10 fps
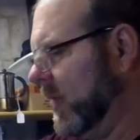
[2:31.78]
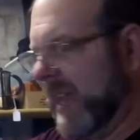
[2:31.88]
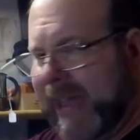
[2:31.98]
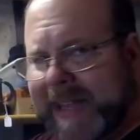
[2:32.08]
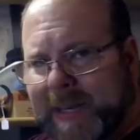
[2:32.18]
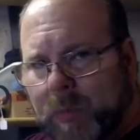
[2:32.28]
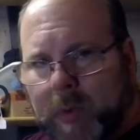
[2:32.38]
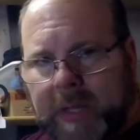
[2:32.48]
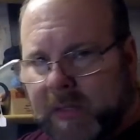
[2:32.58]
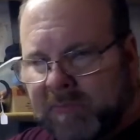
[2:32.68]
Added
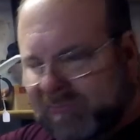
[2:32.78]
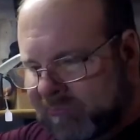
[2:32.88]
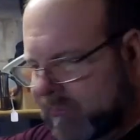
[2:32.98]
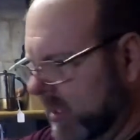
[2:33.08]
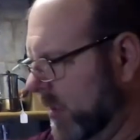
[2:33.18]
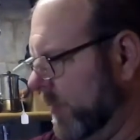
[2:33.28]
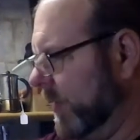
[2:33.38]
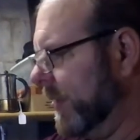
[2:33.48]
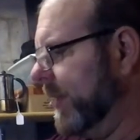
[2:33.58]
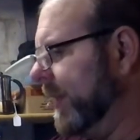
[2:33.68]
weight, you don't
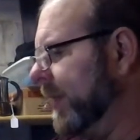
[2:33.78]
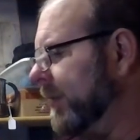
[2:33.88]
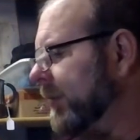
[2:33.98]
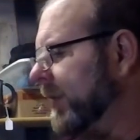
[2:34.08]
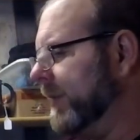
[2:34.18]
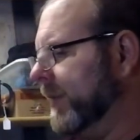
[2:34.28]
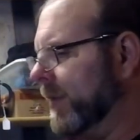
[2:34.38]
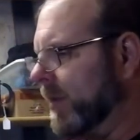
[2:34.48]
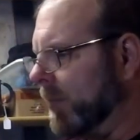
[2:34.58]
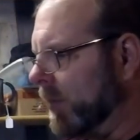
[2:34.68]
really need it. It's
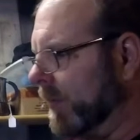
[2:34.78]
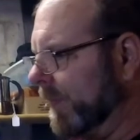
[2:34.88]
durable.